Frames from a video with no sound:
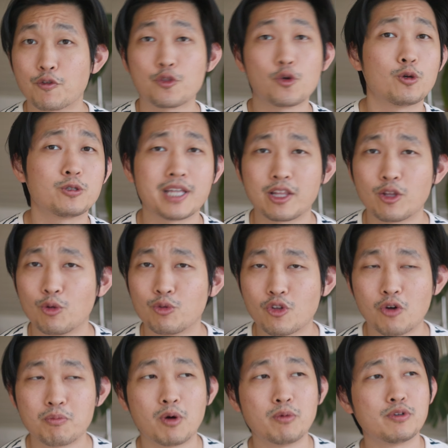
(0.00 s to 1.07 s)
For those that don't
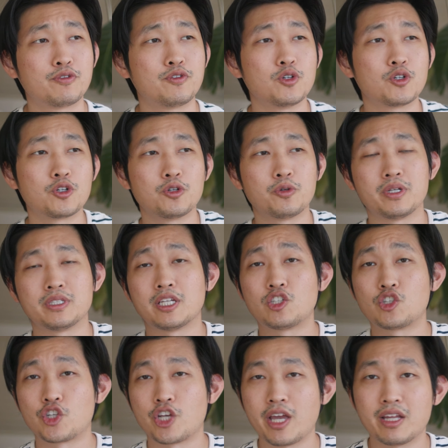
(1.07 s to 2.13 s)
know, Momofuku is a
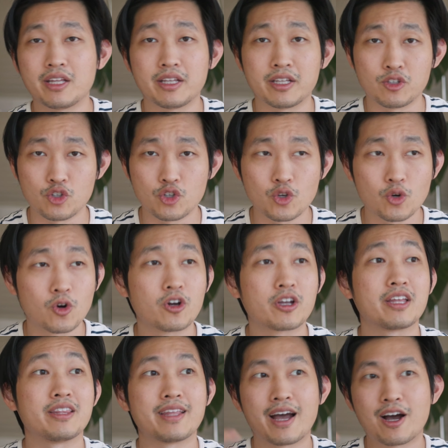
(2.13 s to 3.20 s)
chain in New
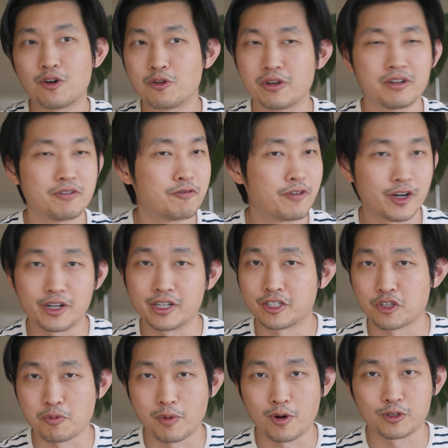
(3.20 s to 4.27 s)
York and now in
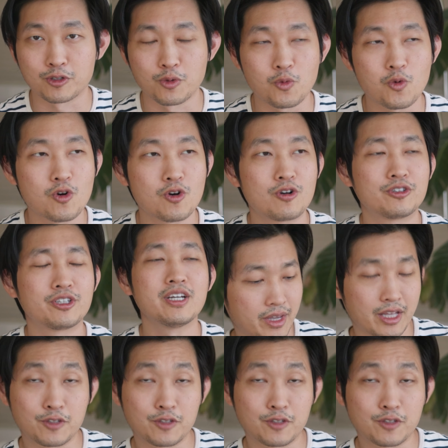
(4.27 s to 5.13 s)
various other parts of the world.